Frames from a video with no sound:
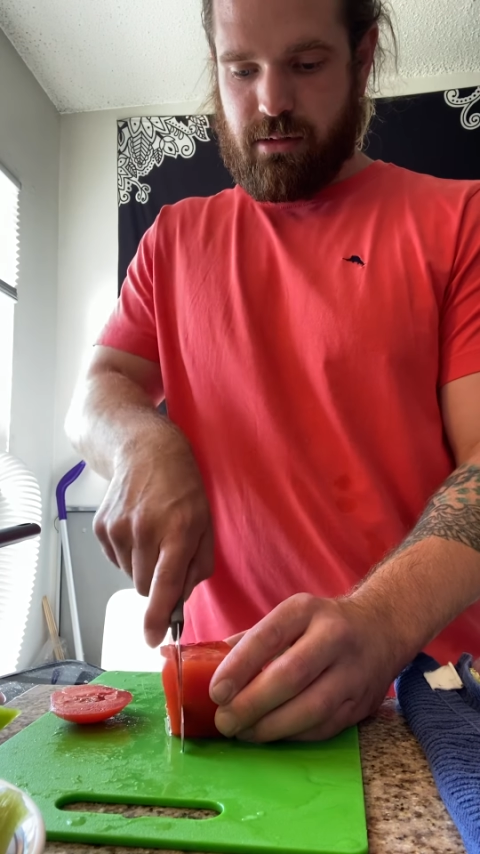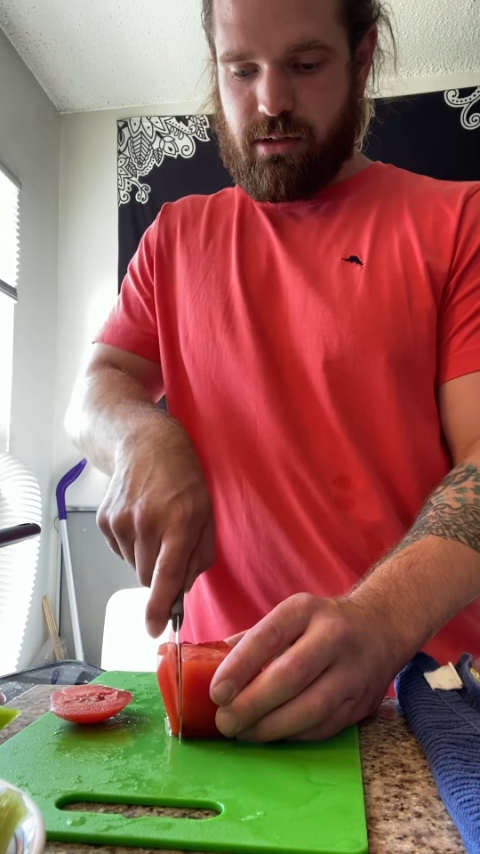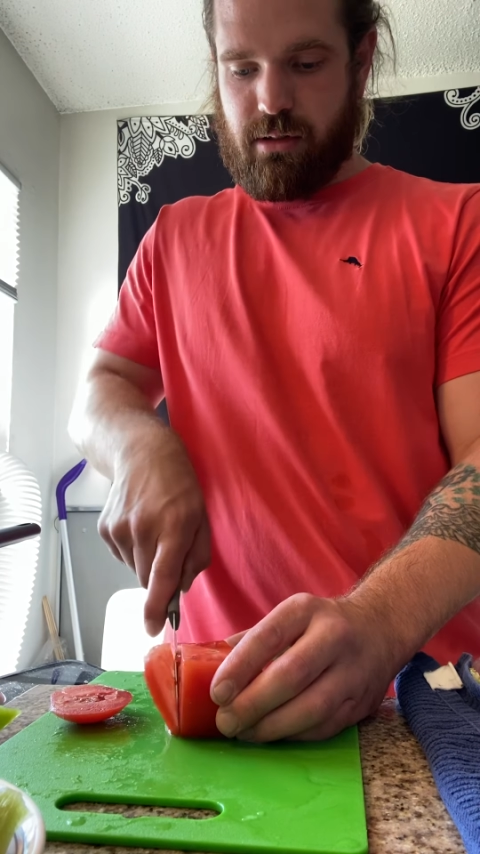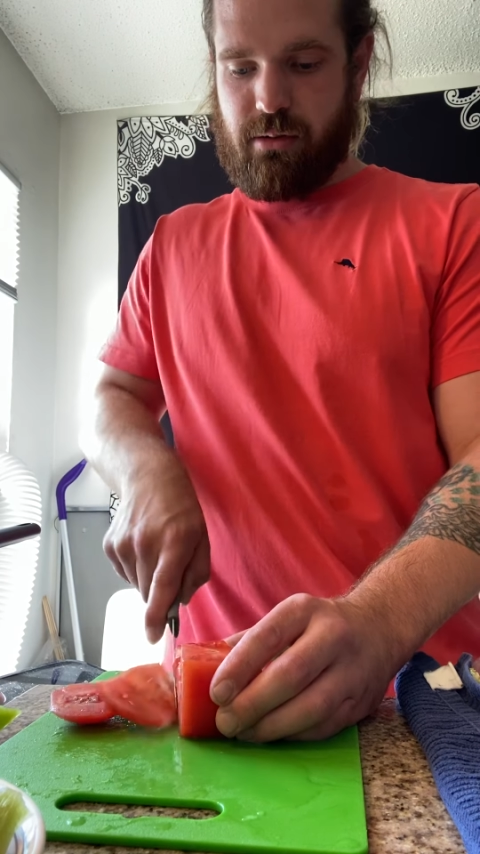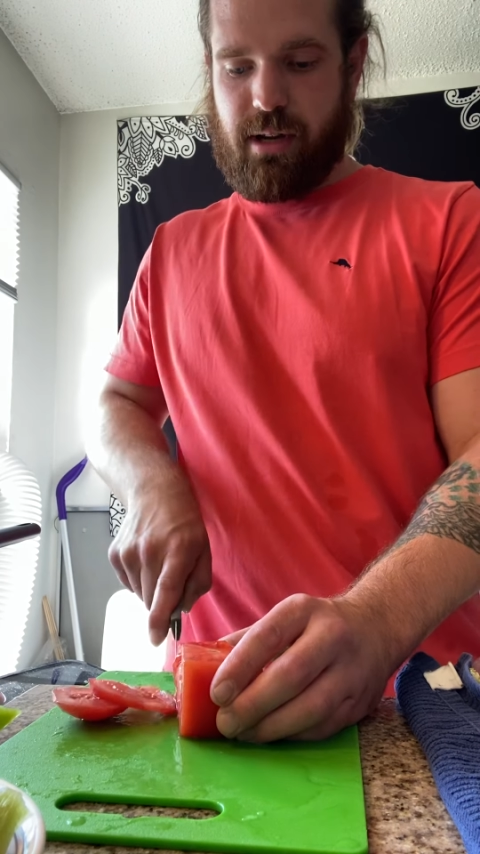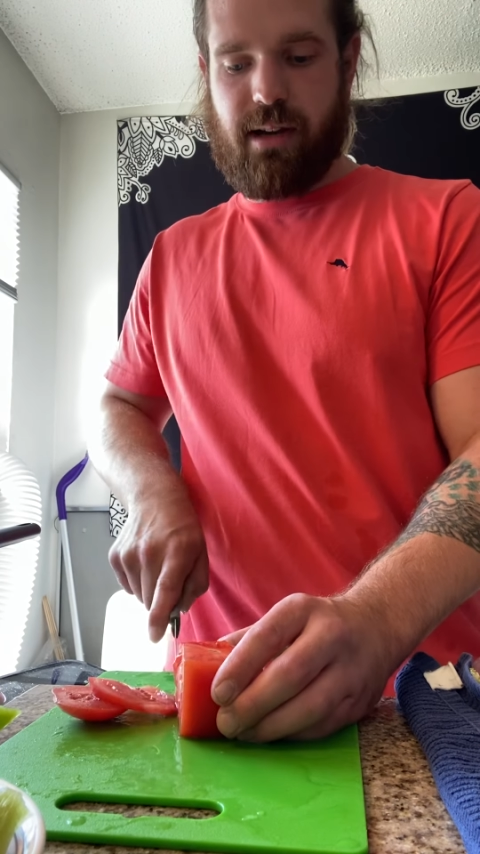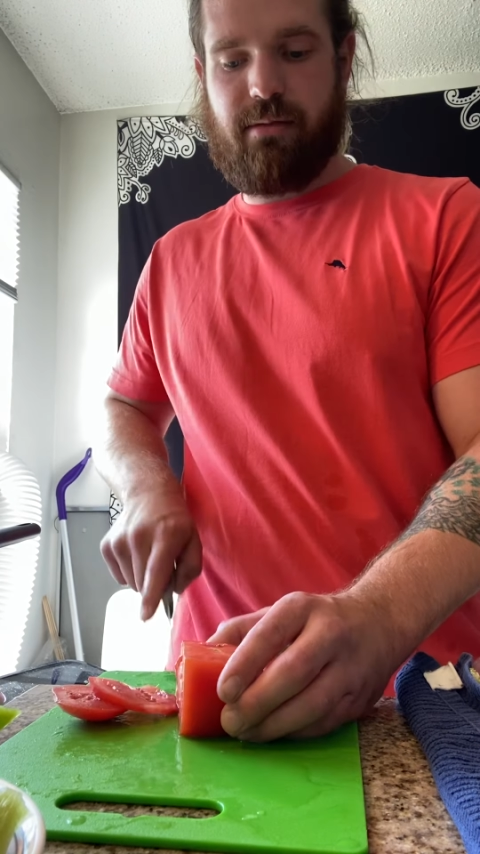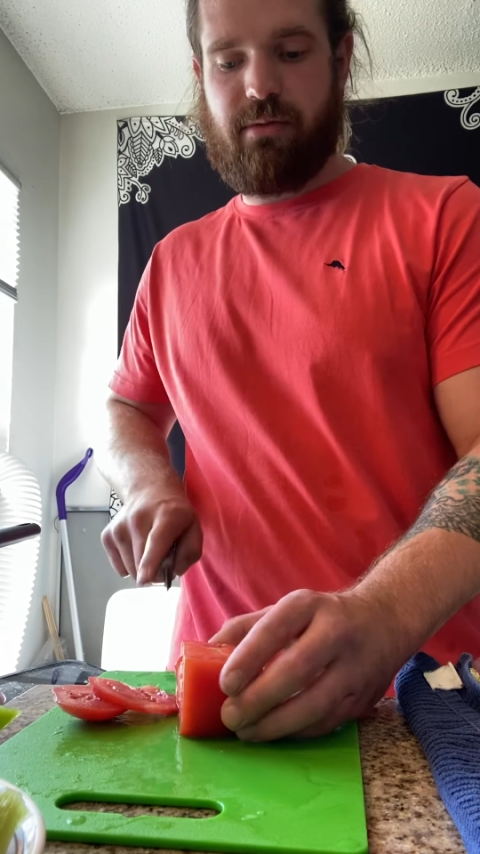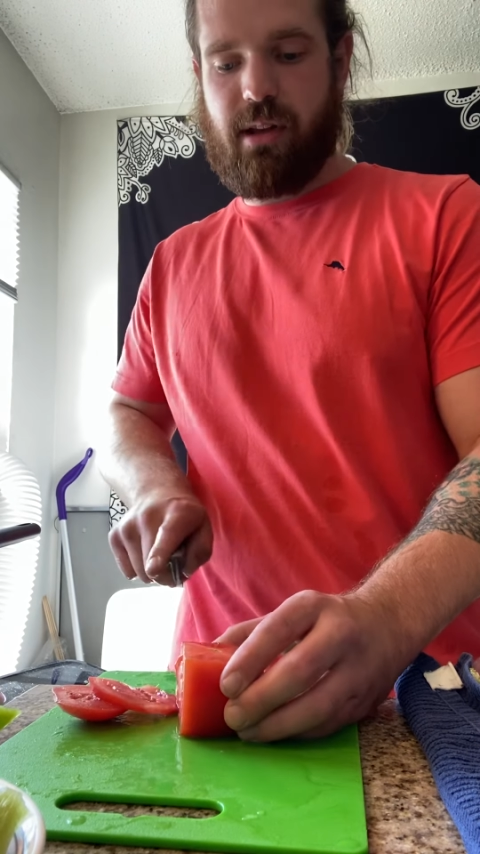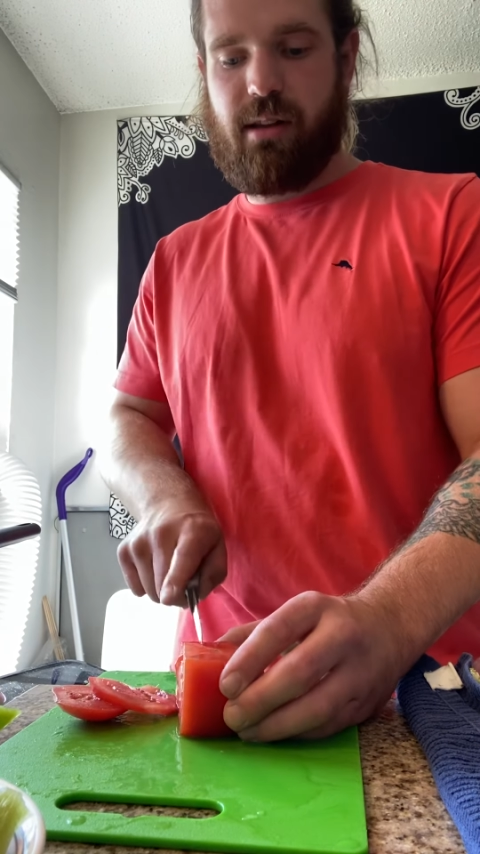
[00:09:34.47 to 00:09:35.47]
So I have
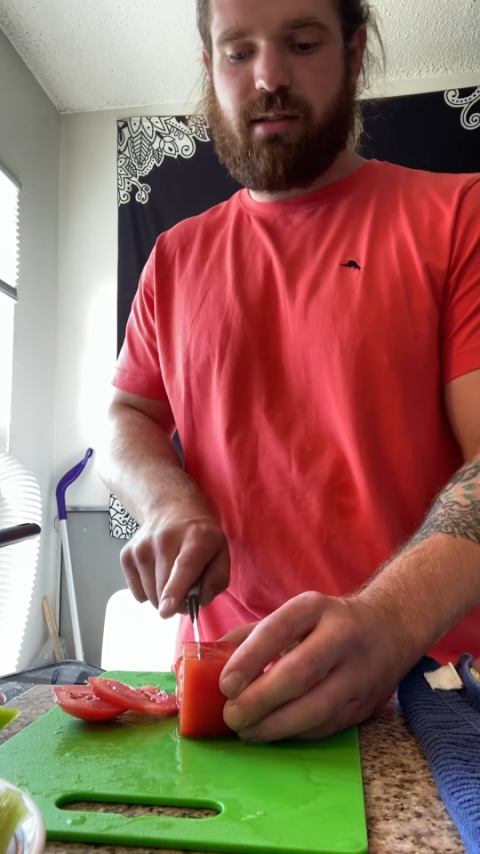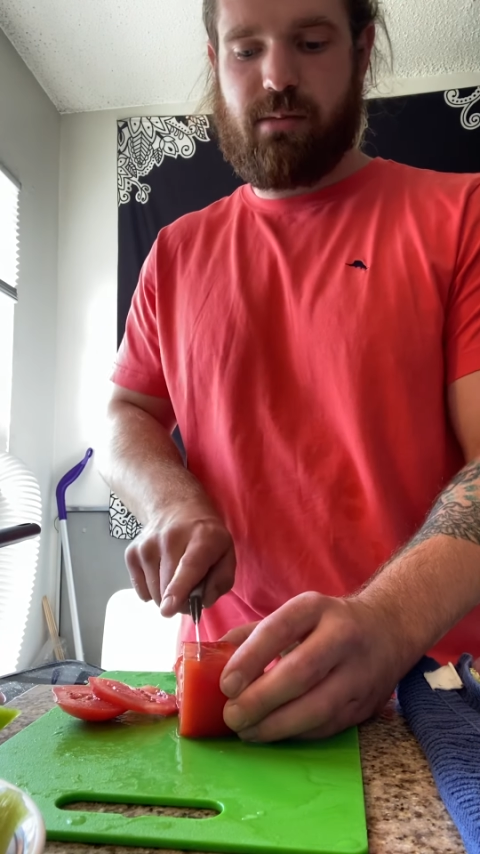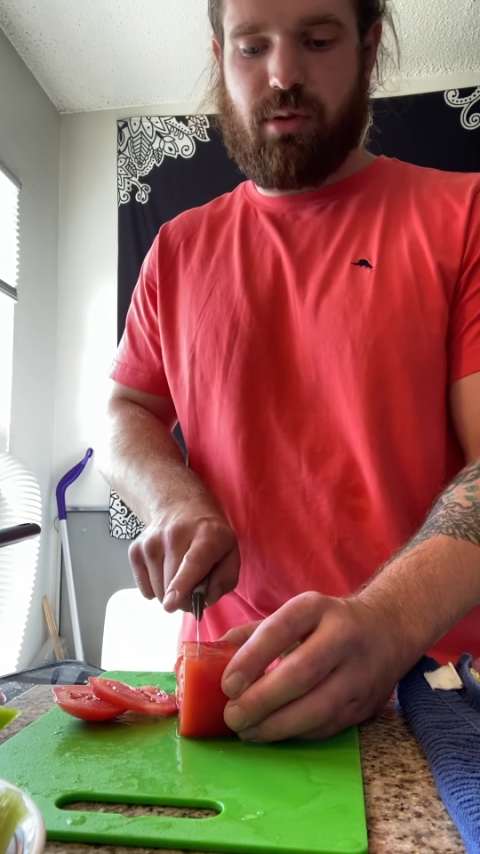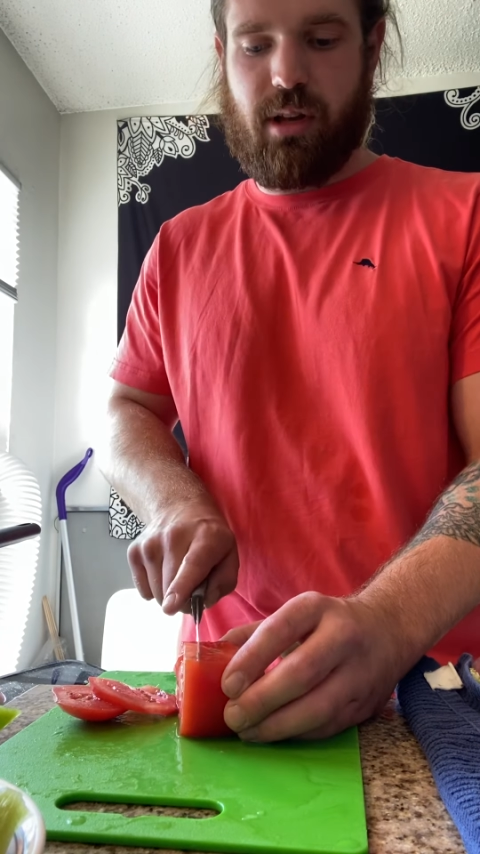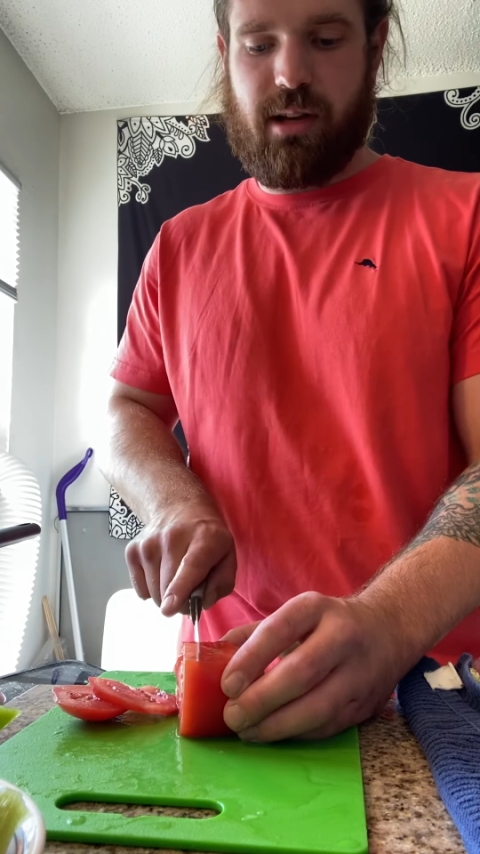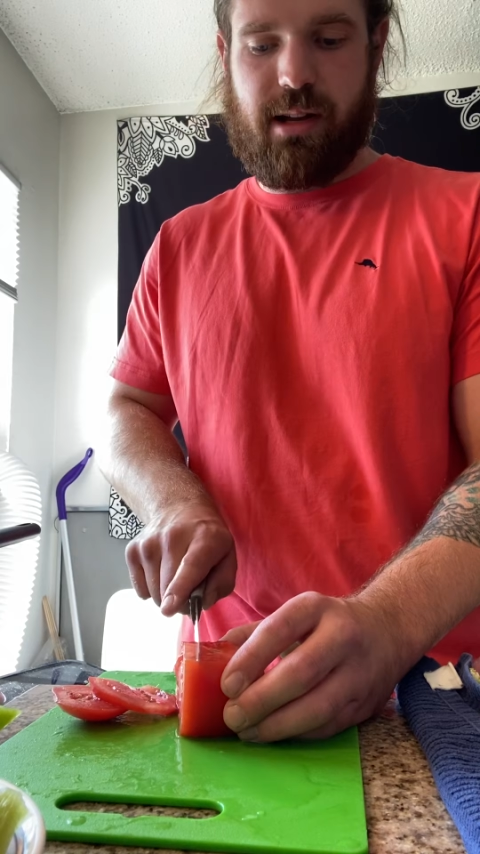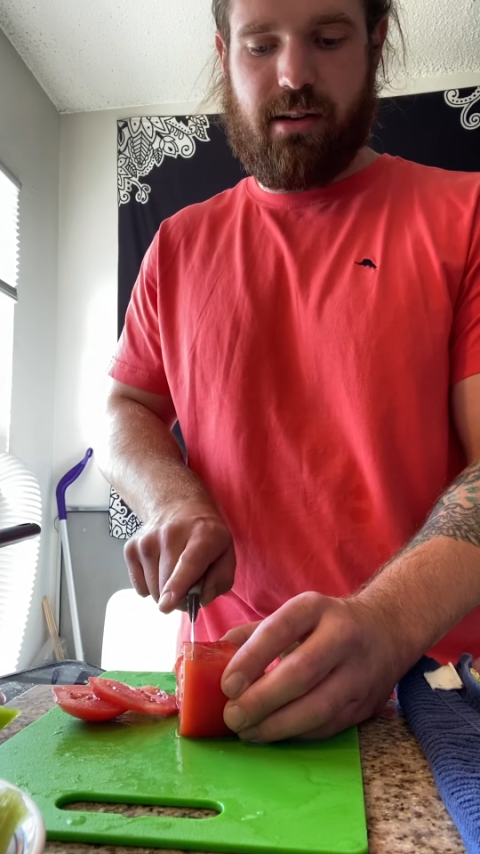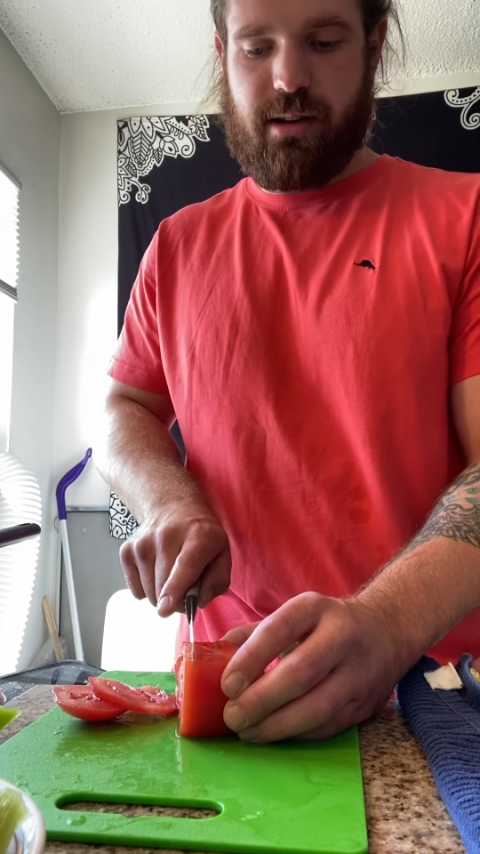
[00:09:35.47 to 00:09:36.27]
none of this planned out.